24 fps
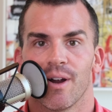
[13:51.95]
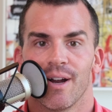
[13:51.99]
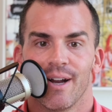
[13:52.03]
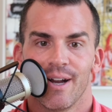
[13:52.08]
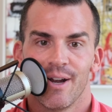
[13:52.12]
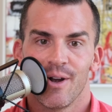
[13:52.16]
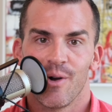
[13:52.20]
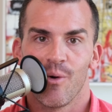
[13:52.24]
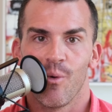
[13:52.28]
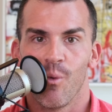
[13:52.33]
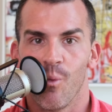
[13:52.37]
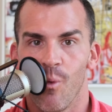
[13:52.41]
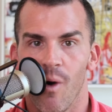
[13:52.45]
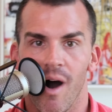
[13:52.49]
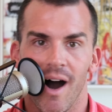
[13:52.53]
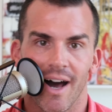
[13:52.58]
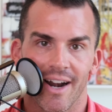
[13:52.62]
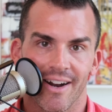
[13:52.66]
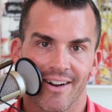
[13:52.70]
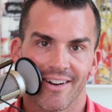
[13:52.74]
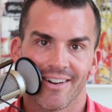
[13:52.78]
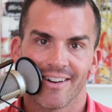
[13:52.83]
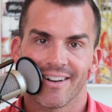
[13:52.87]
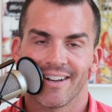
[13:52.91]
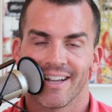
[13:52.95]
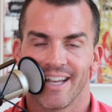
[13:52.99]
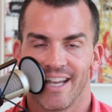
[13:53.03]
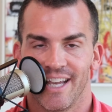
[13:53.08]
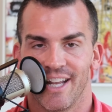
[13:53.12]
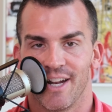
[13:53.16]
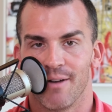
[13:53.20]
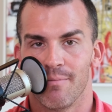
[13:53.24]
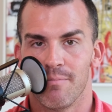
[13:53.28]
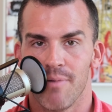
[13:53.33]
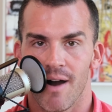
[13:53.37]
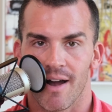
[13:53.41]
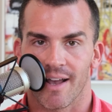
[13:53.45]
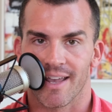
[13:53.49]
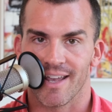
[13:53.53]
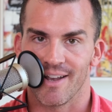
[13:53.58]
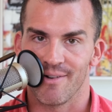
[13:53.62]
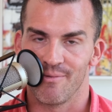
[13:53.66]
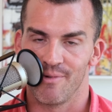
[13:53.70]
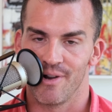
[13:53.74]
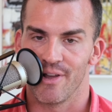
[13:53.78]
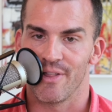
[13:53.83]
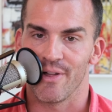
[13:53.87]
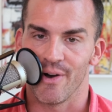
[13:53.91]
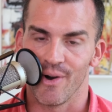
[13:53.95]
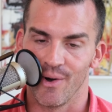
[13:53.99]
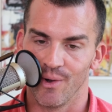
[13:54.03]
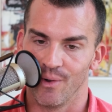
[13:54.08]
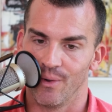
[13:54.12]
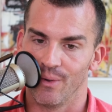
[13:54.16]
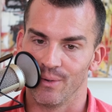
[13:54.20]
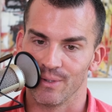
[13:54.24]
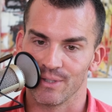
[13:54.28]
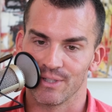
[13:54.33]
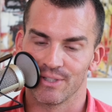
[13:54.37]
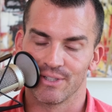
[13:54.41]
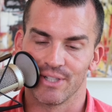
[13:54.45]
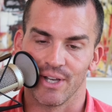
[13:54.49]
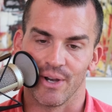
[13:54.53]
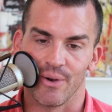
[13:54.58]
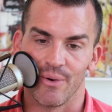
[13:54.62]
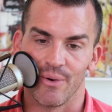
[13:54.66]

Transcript: water in a bucket with holes. So